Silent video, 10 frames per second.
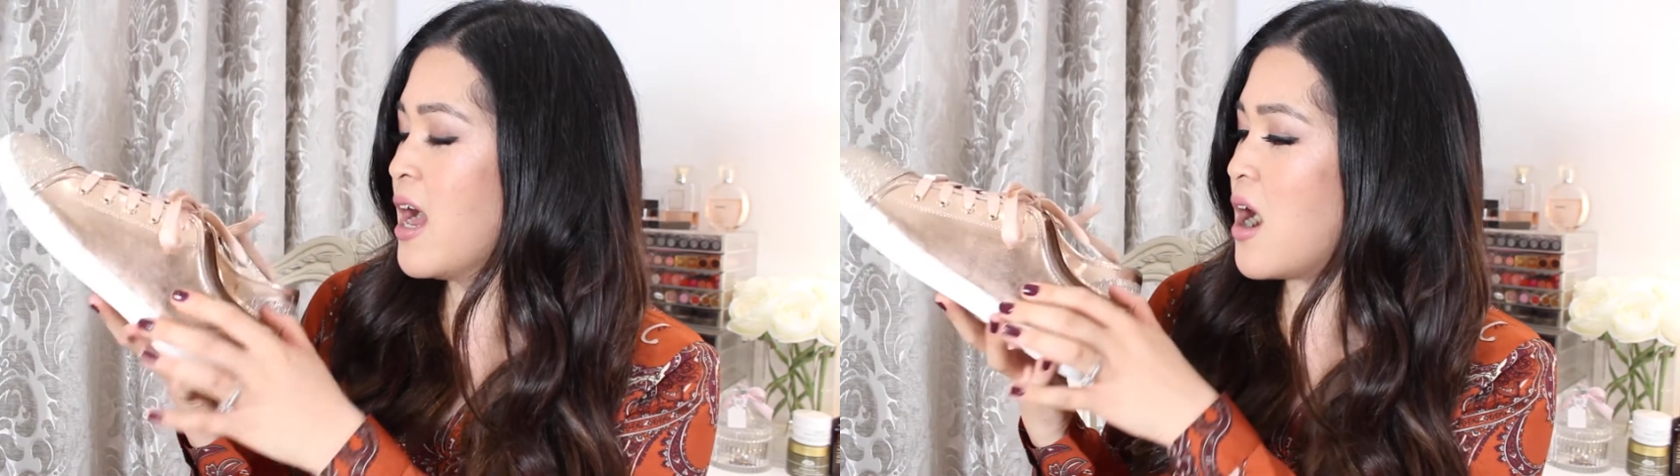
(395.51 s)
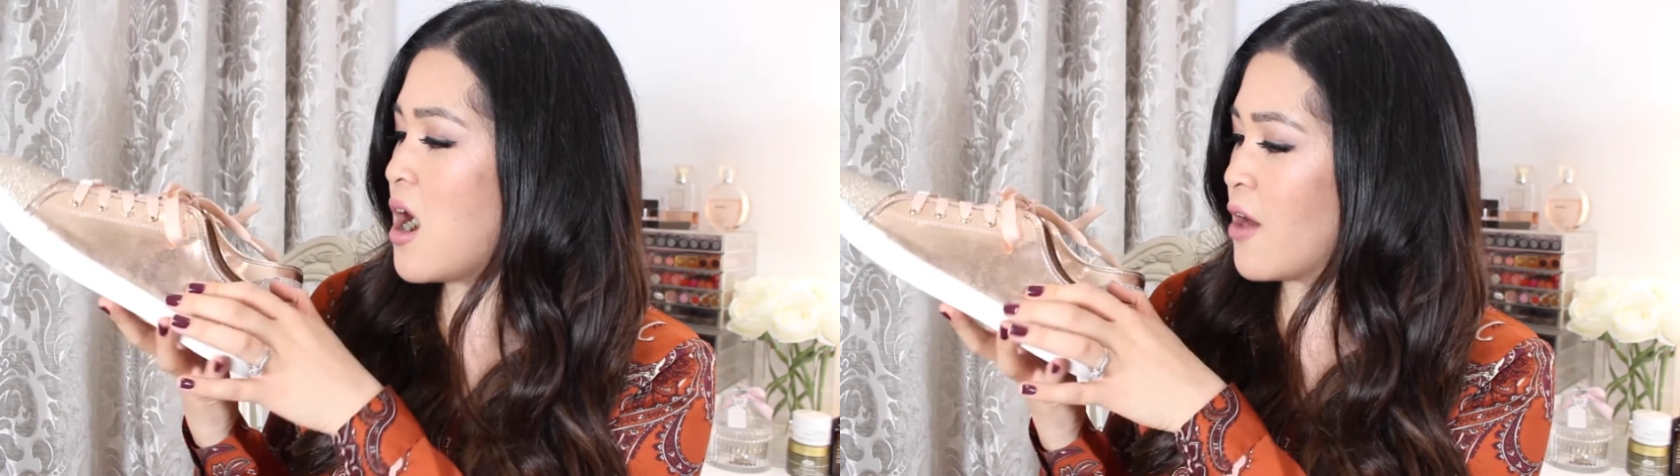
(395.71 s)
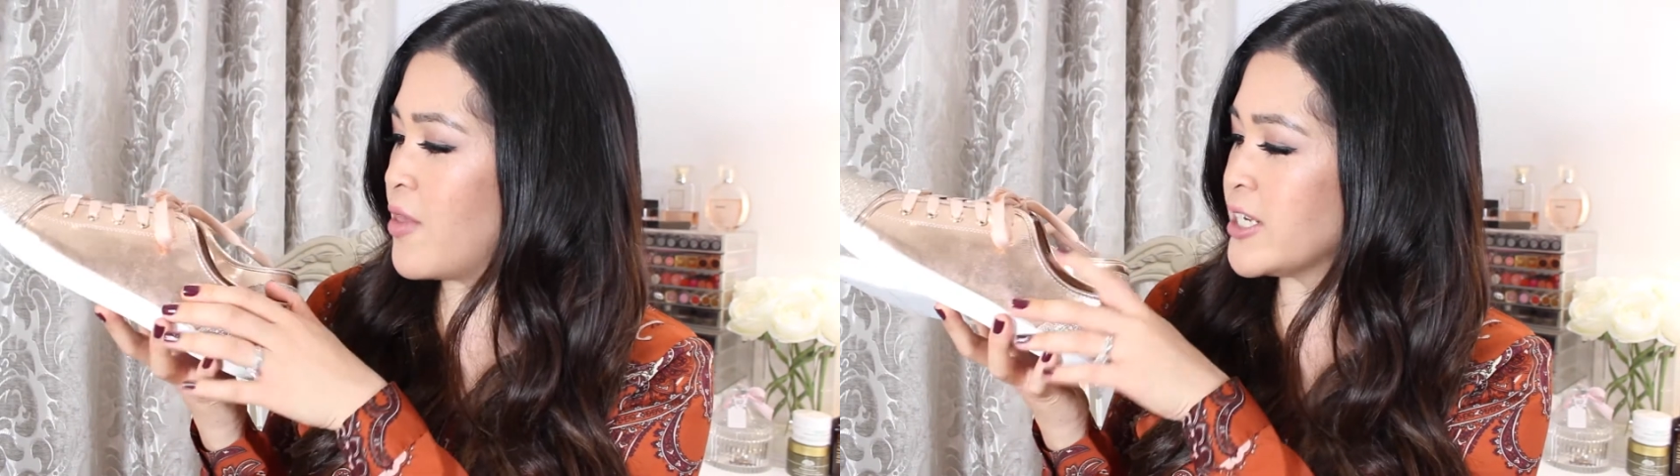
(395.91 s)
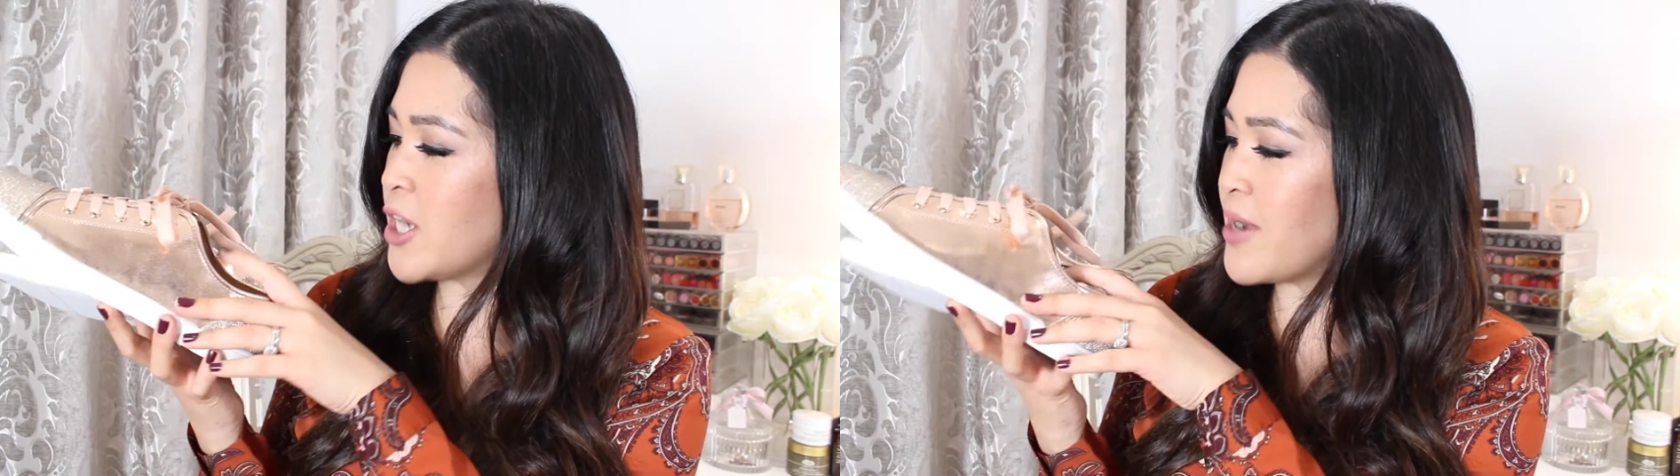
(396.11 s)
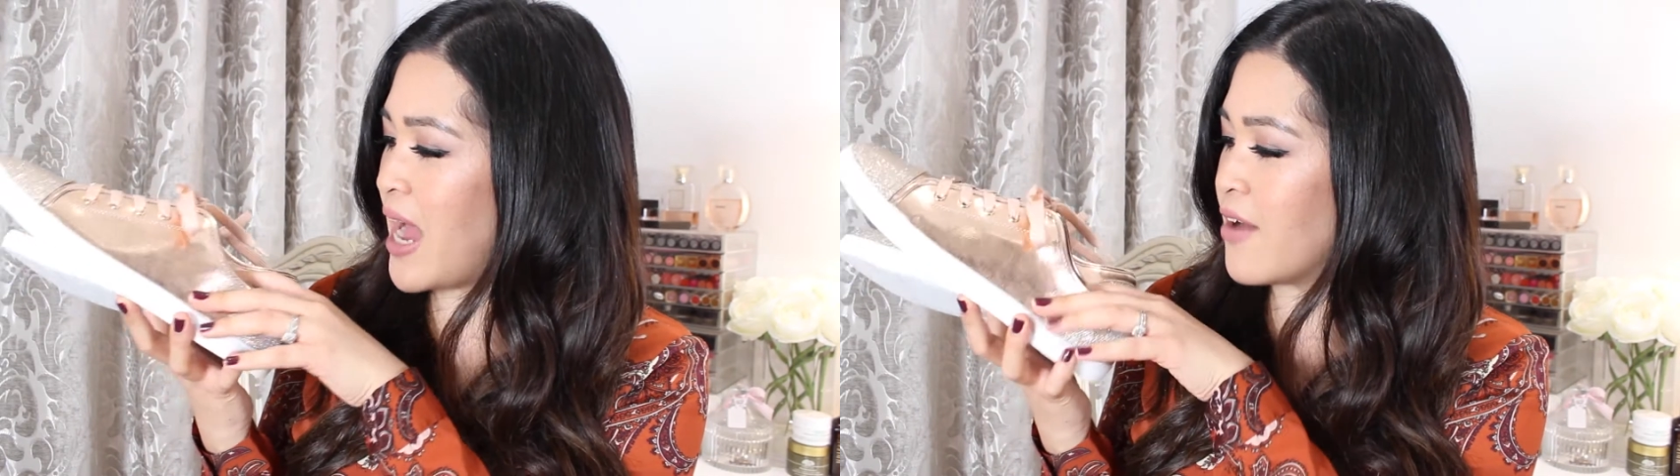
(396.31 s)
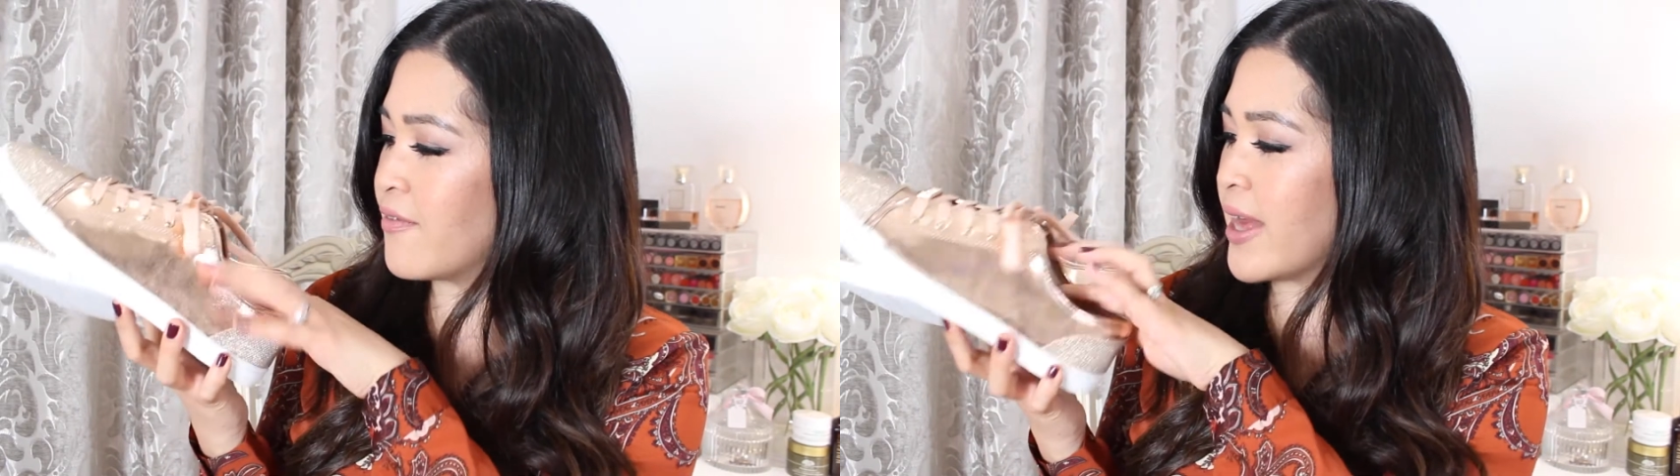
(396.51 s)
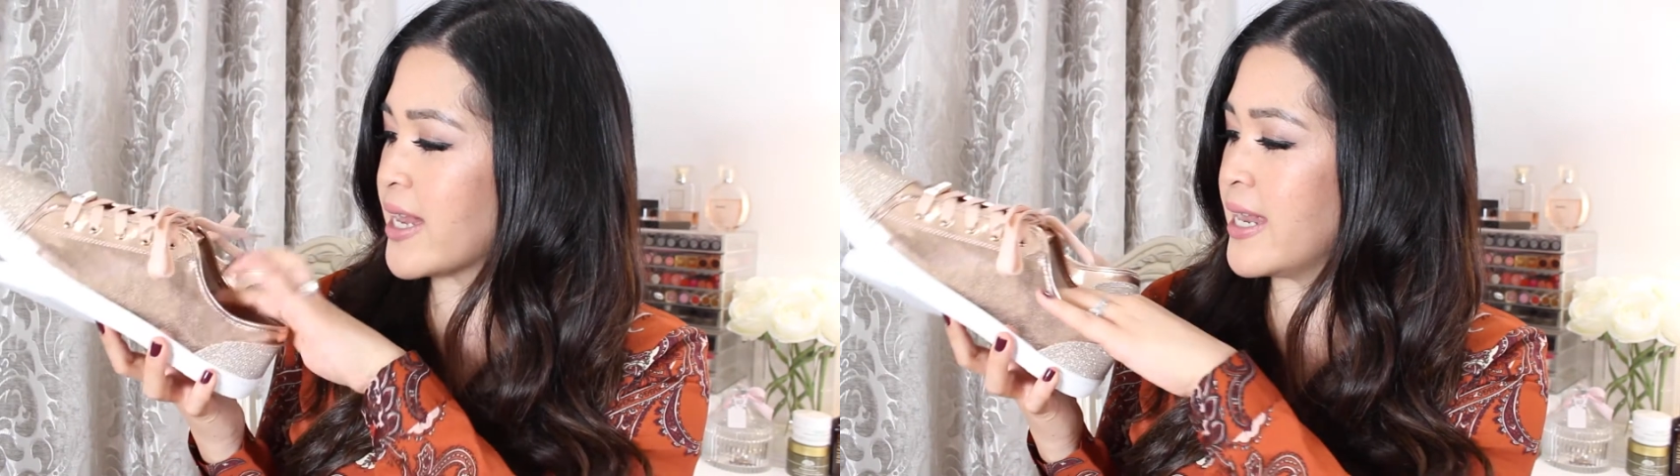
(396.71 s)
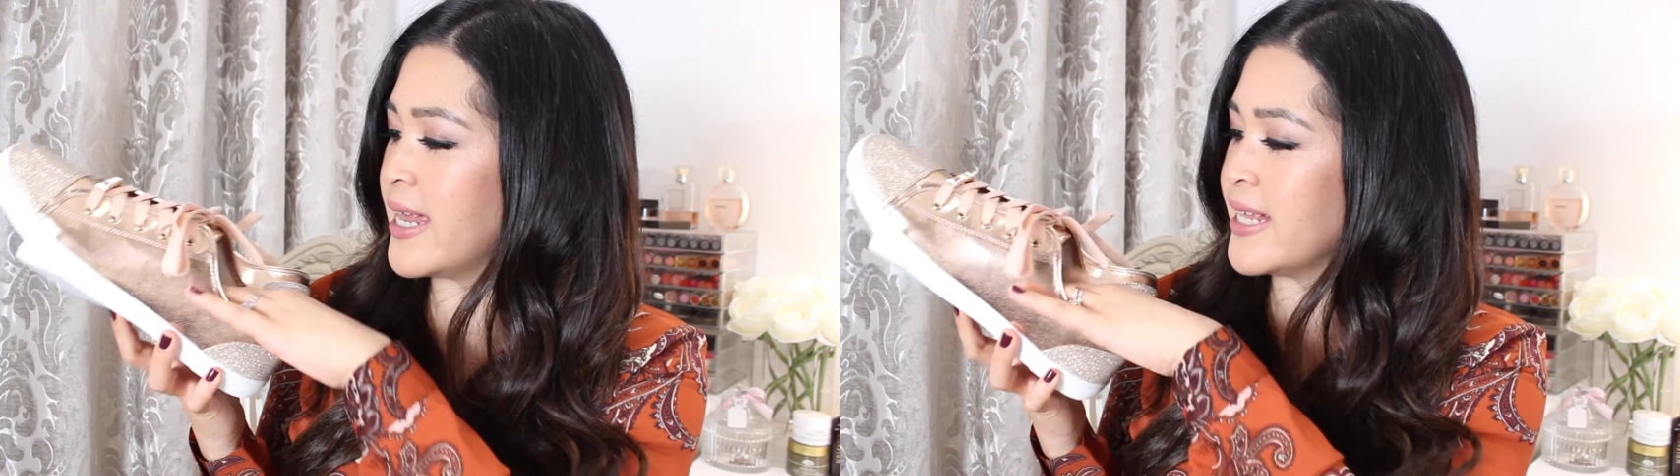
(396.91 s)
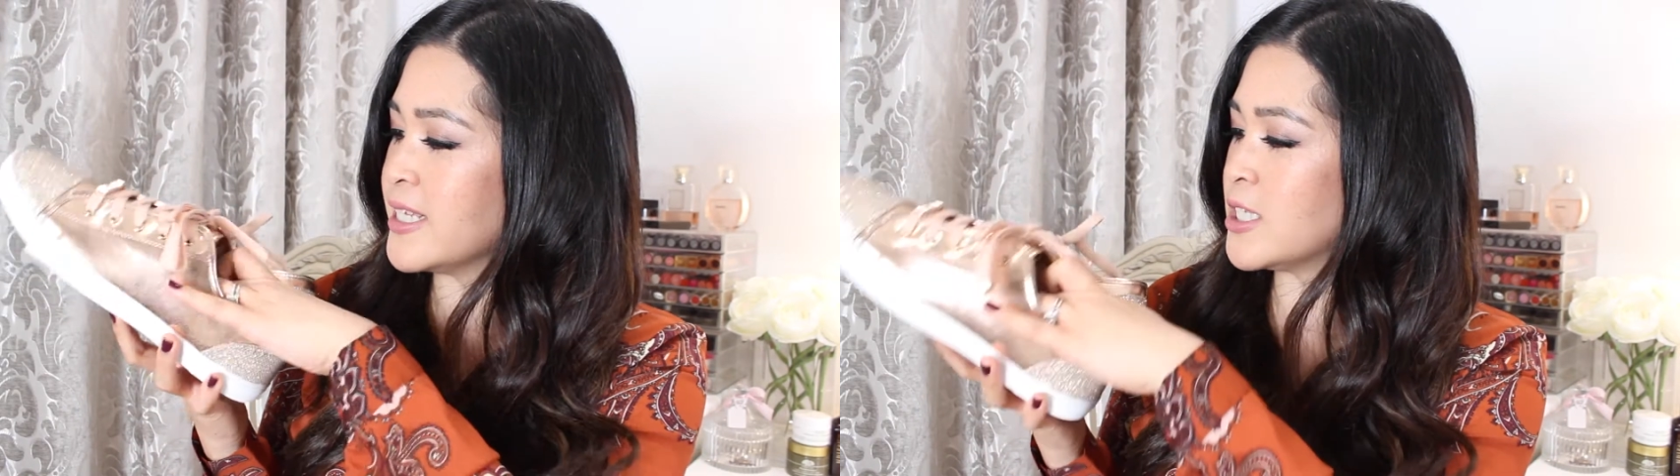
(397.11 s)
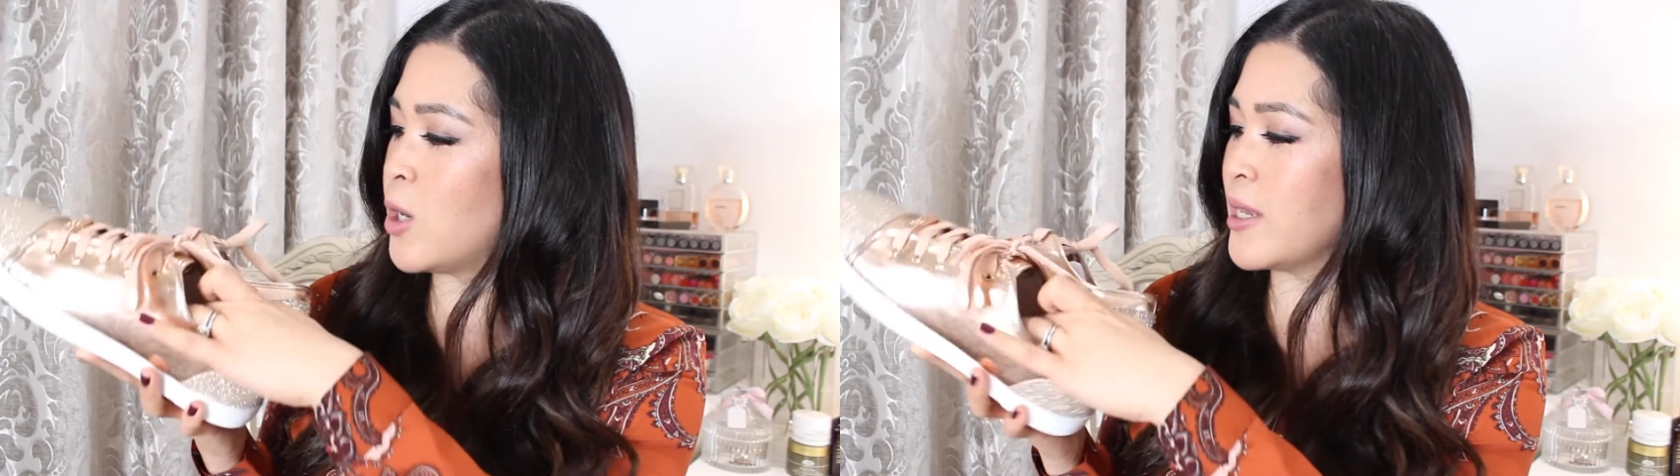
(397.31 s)
Oh, they don't have like an
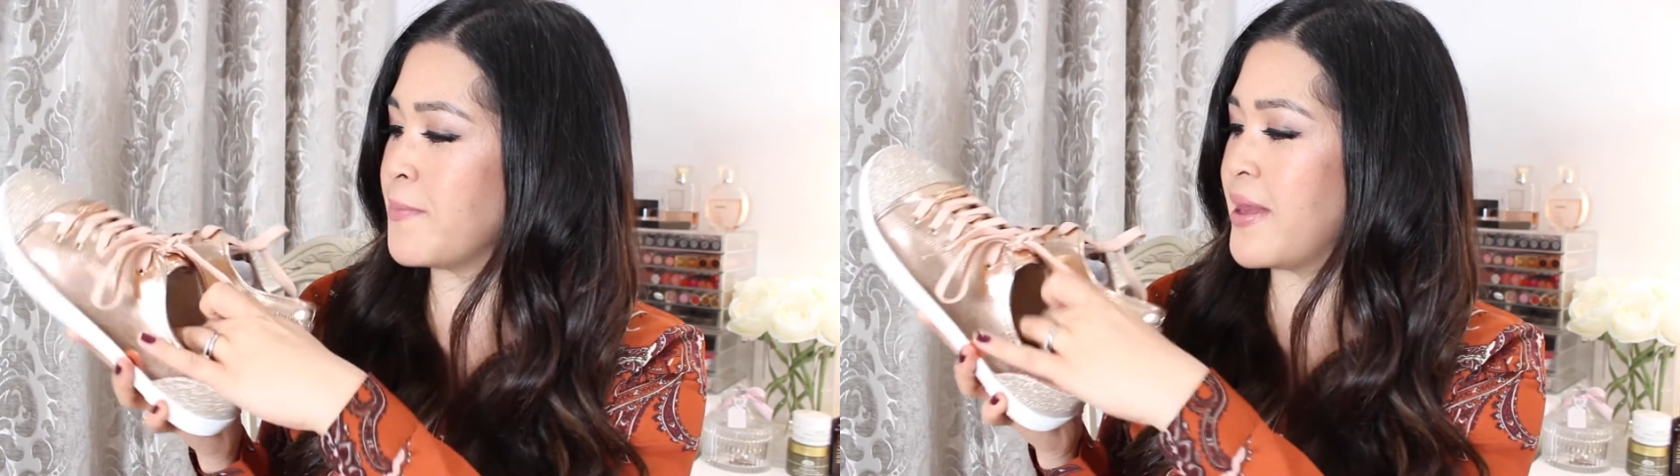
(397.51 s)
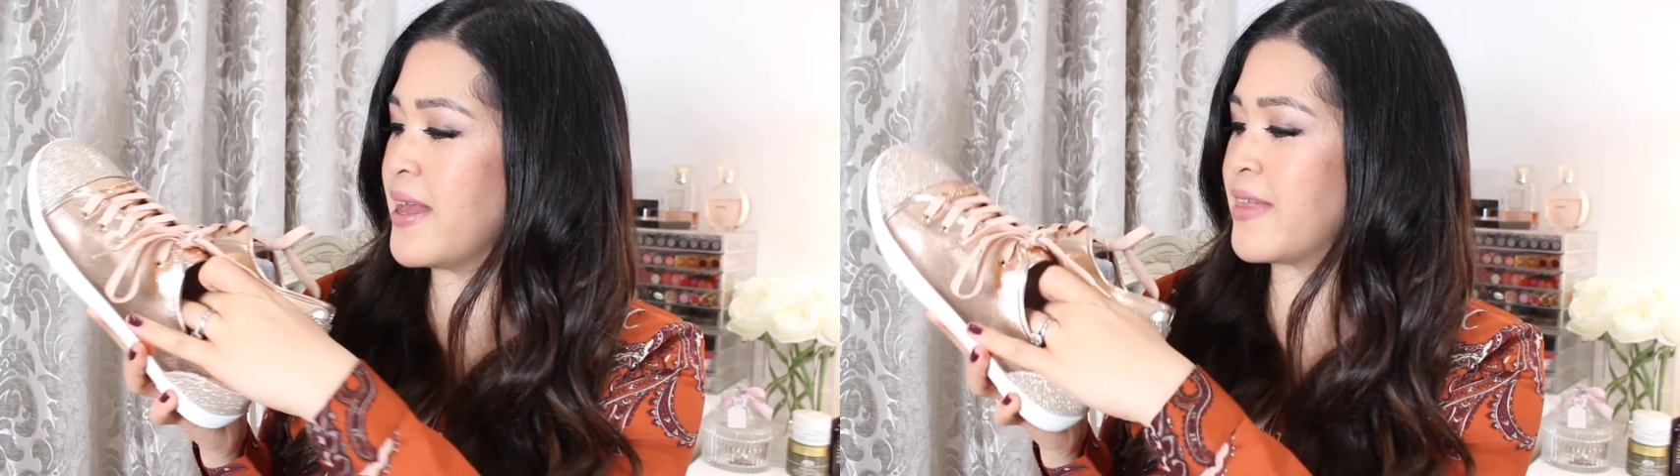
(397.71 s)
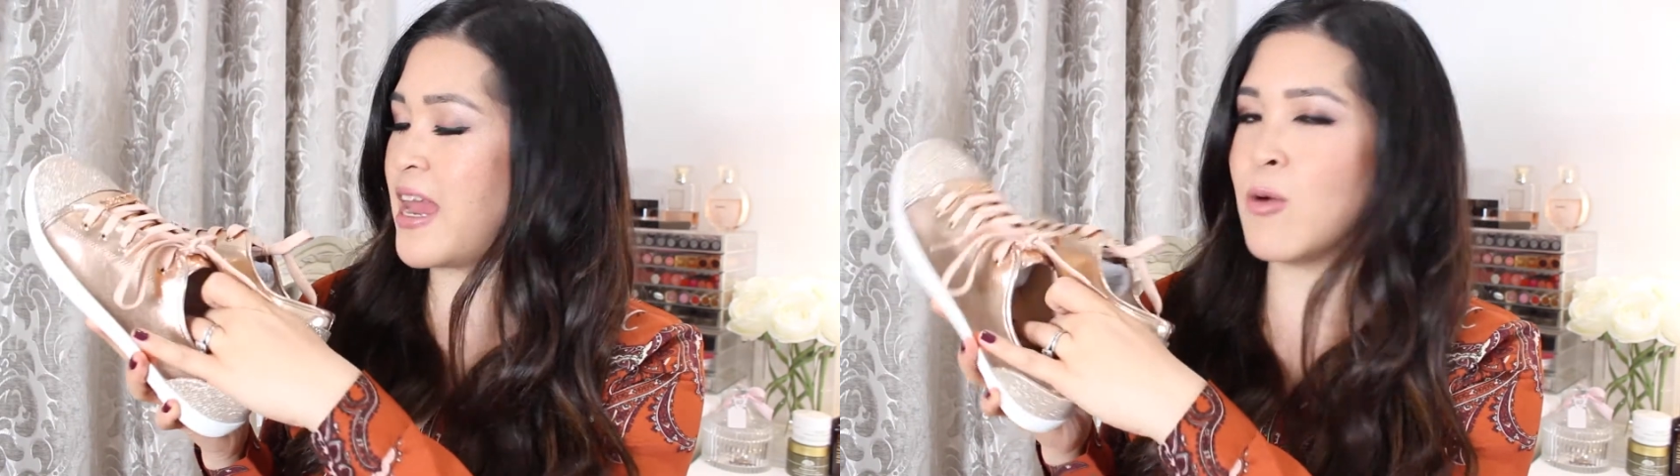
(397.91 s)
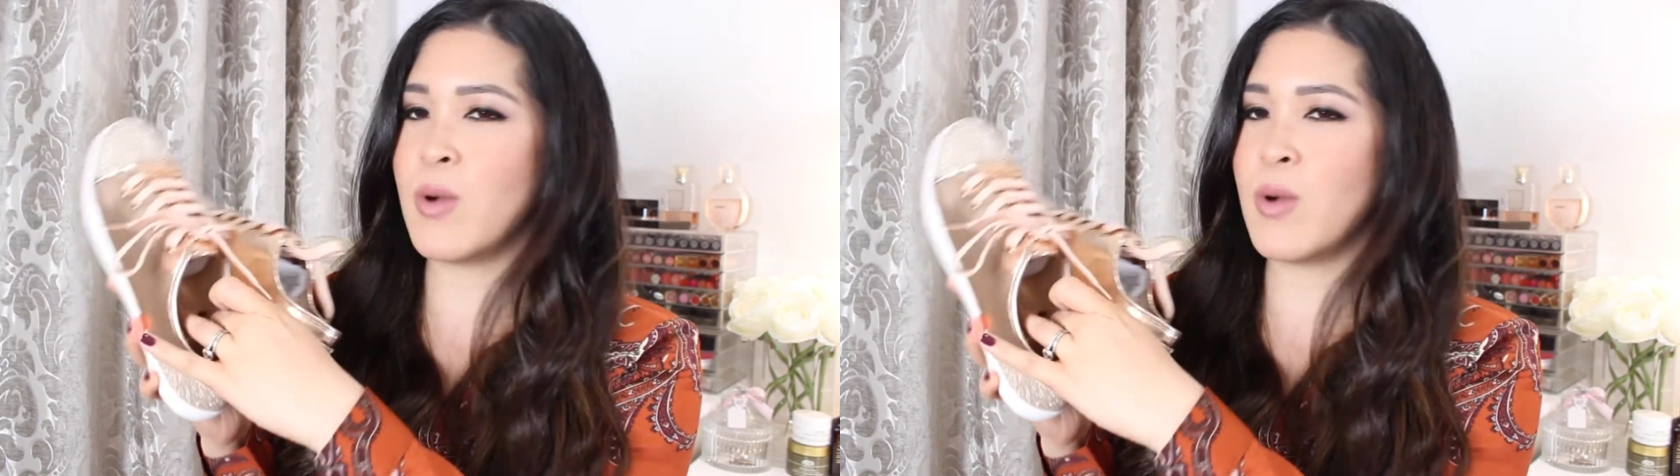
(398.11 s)
insole bit there